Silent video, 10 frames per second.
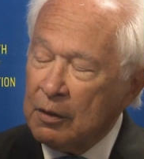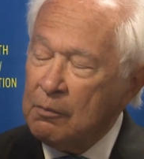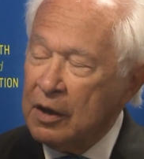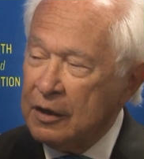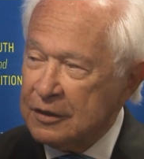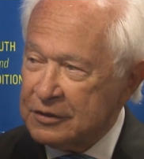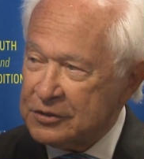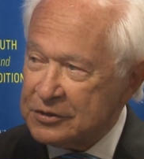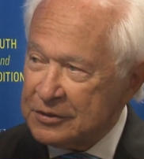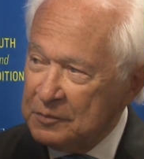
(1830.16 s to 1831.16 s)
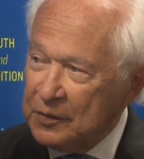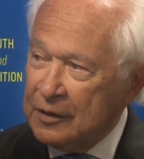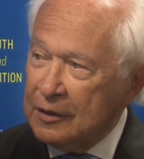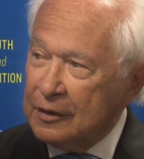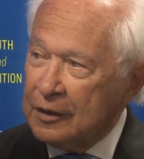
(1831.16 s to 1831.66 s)
be amazed
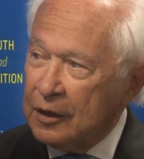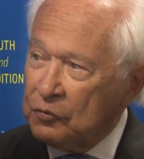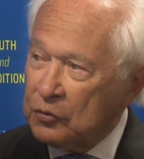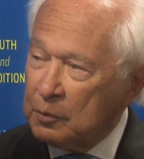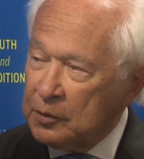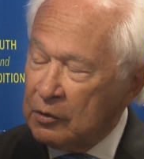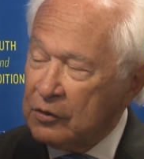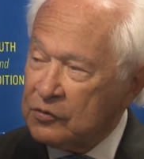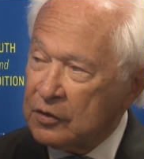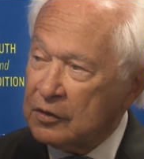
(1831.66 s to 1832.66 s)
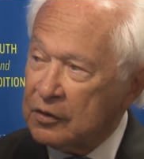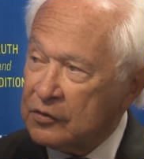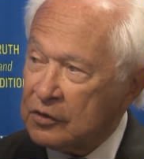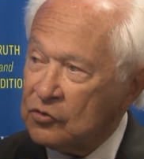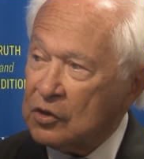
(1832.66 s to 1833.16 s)
if the Bureau of
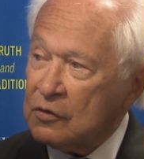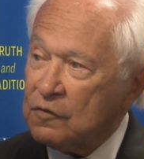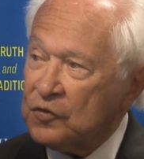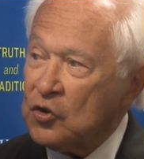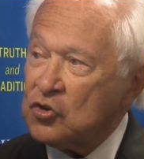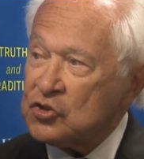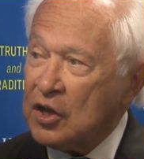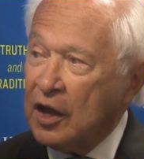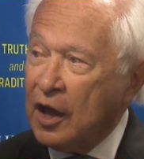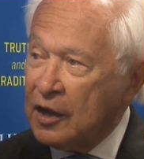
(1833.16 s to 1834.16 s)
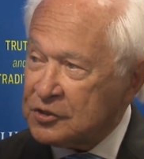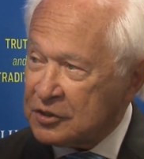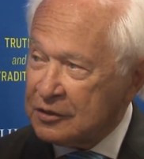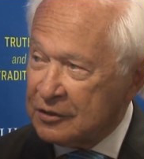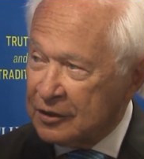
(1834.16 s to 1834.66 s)
Statistics didn't first
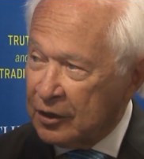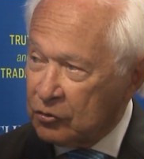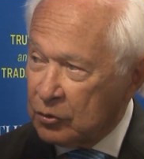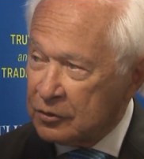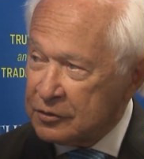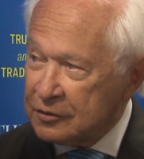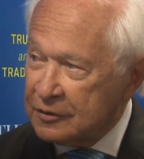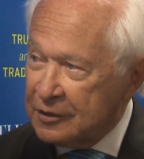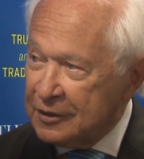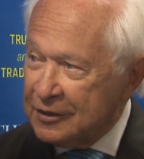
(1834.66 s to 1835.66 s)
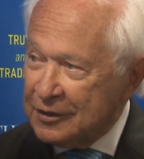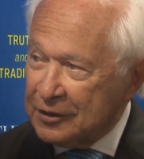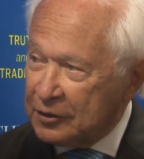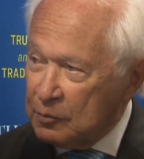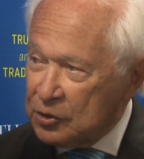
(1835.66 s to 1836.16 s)
ask the Electoral
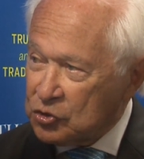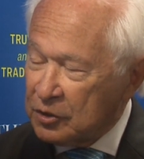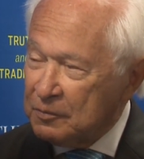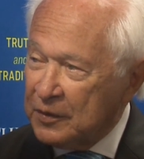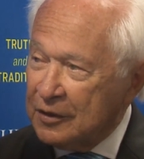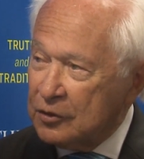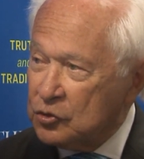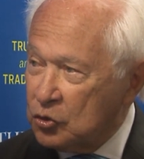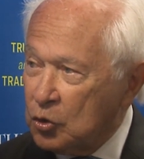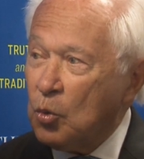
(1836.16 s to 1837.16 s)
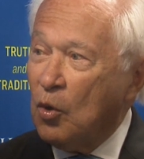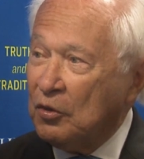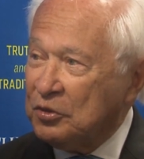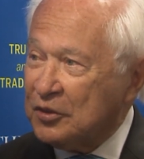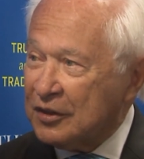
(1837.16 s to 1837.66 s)
Commission, do you
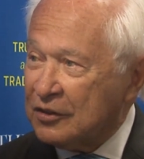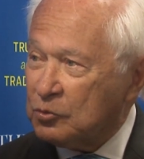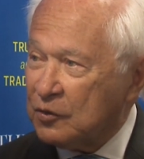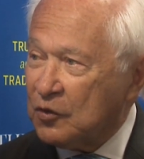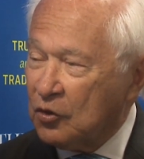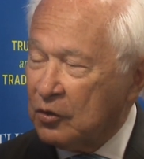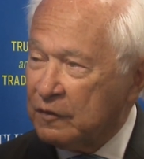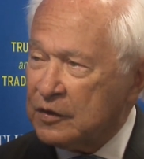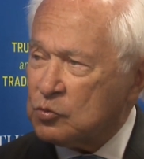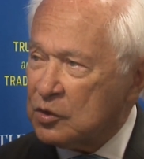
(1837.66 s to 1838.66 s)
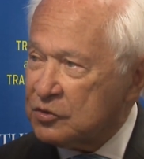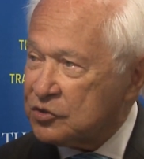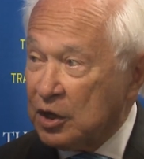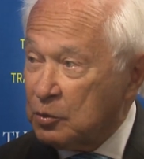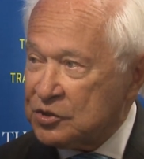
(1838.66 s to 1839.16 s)
want these? We've got all of these,
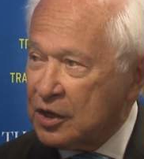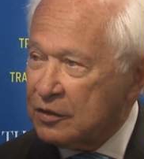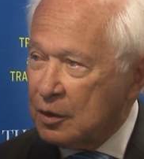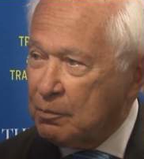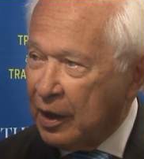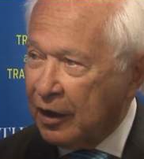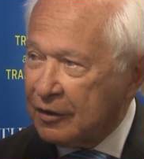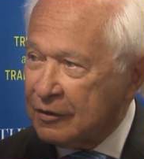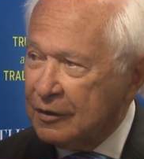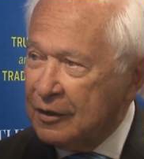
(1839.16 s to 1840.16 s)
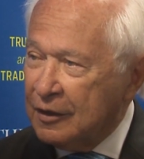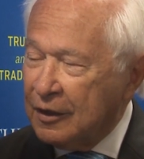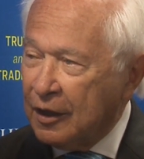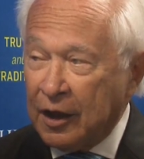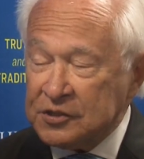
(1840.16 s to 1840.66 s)
shall we send them back?
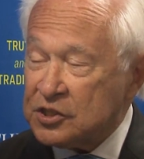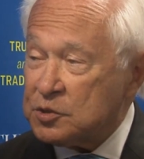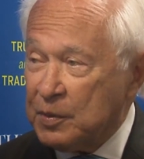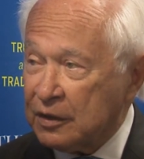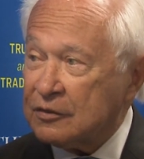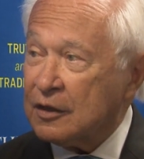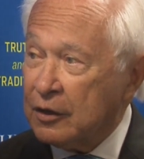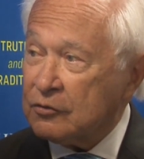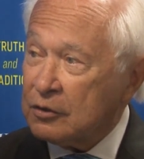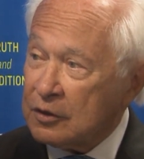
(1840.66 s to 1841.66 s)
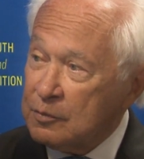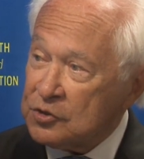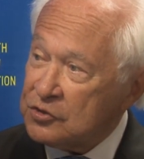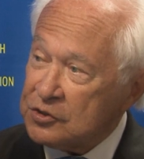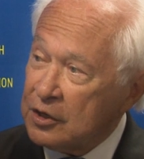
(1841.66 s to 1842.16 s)
I suspect the Electoral
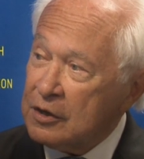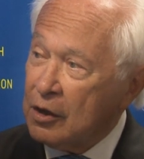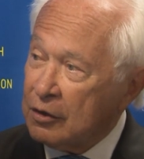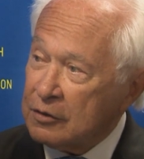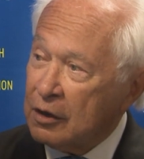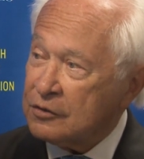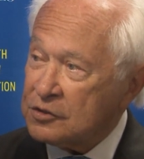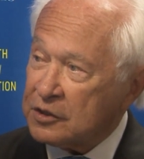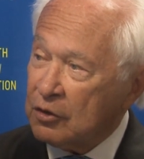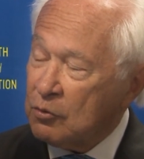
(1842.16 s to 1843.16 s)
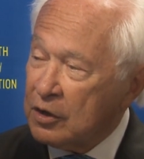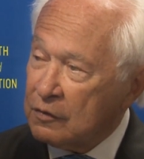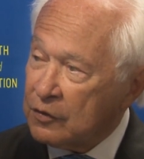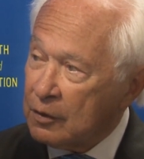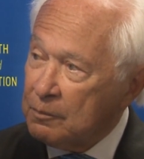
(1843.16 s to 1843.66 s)
Commission said, no, just get
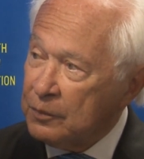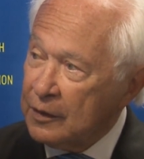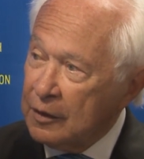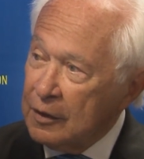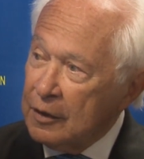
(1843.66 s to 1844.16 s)
rid of them.